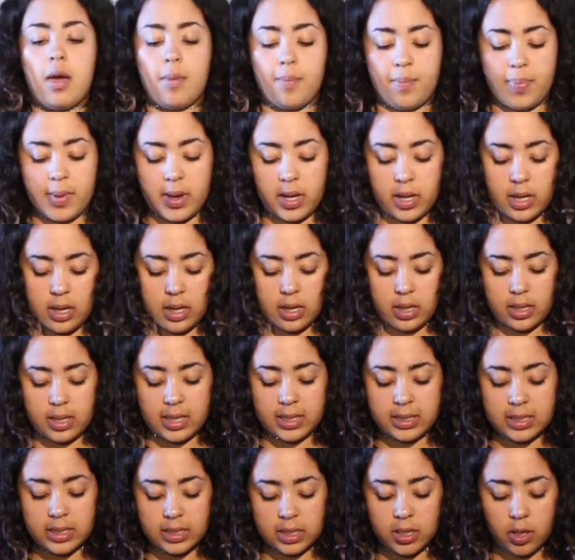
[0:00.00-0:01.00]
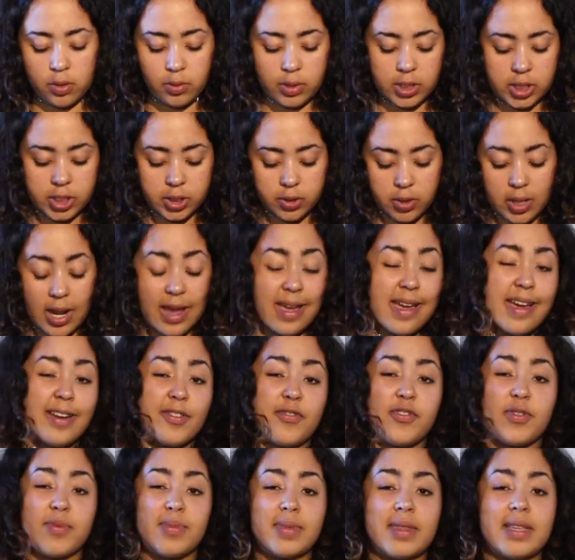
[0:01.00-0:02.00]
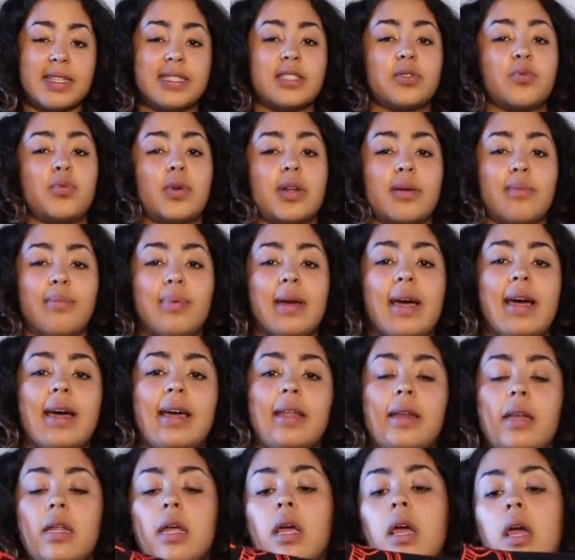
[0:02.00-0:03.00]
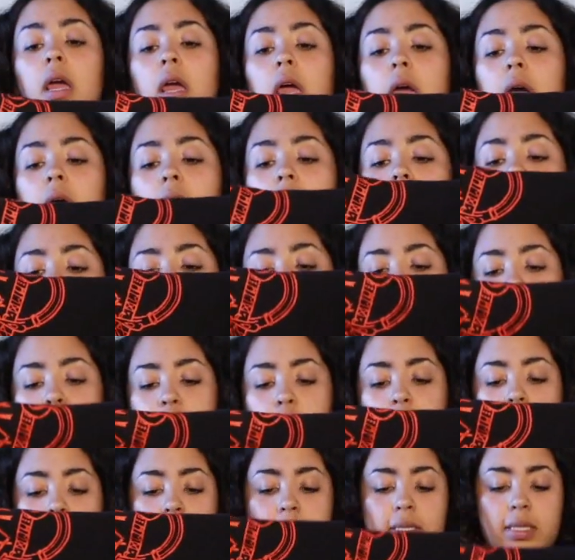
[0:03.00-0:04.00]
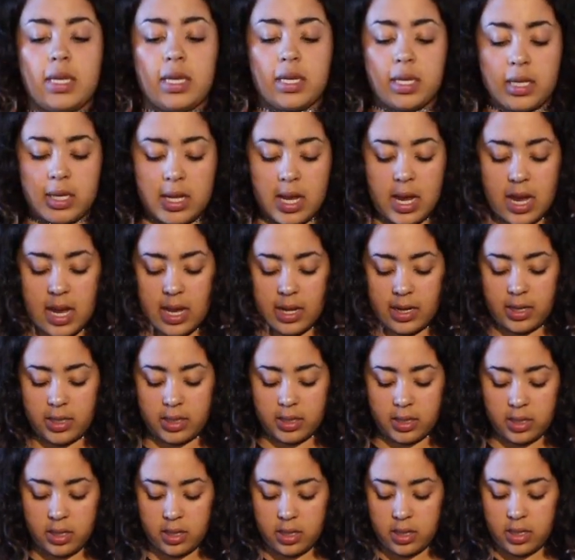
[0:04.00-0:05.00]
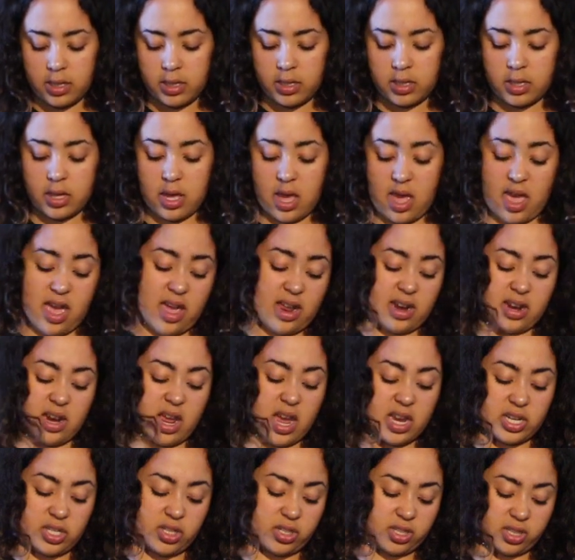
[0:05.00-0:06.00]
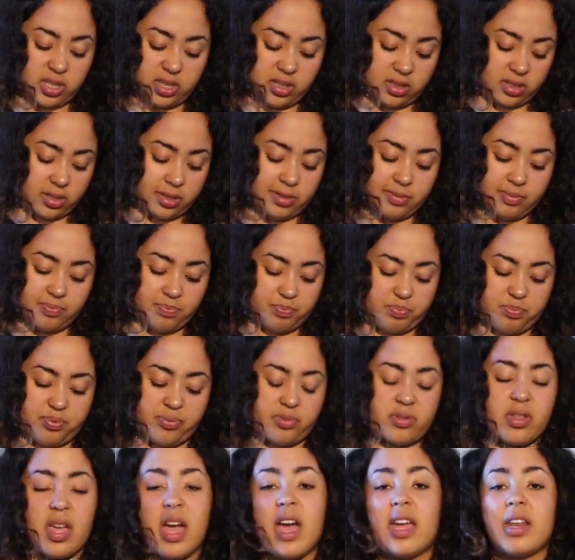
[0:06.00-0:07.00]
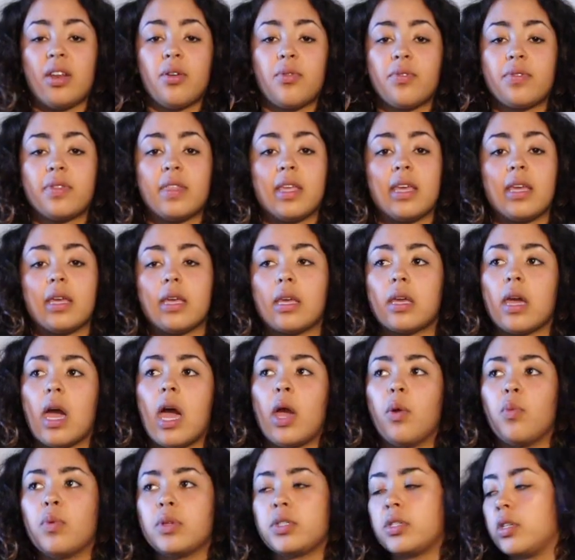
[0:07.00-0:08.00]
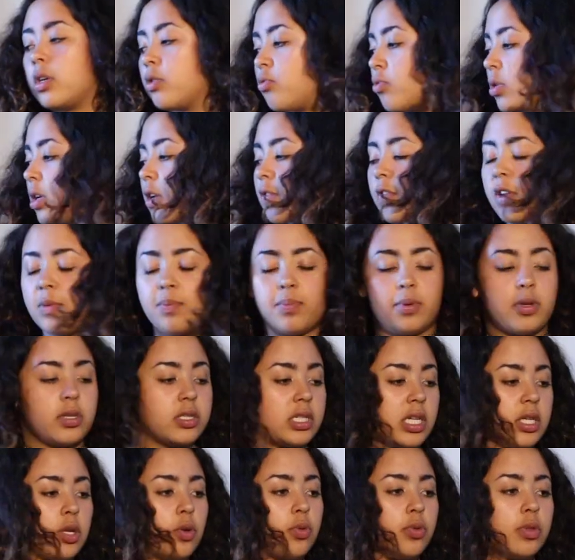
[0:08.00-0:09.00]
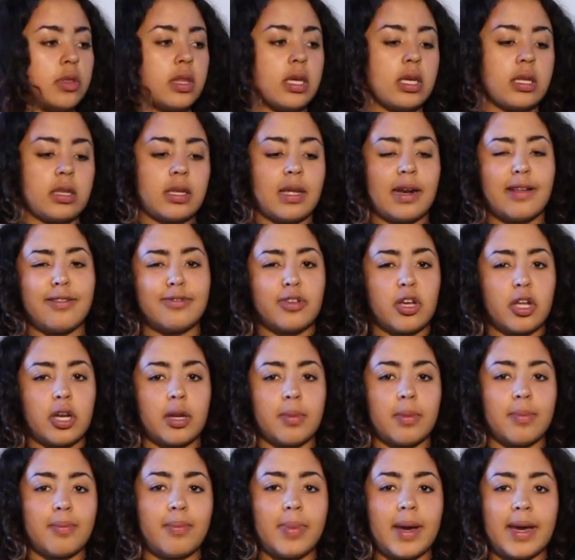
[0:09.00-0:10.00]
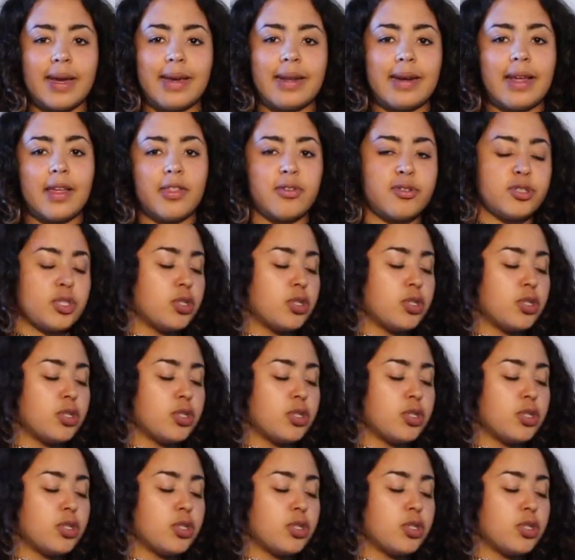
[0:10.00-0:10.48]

but this is the only shirt I have from this one band, and I bought it secondhand, and I don't think I want to get rid of it because I don't think that I'm gonna buy another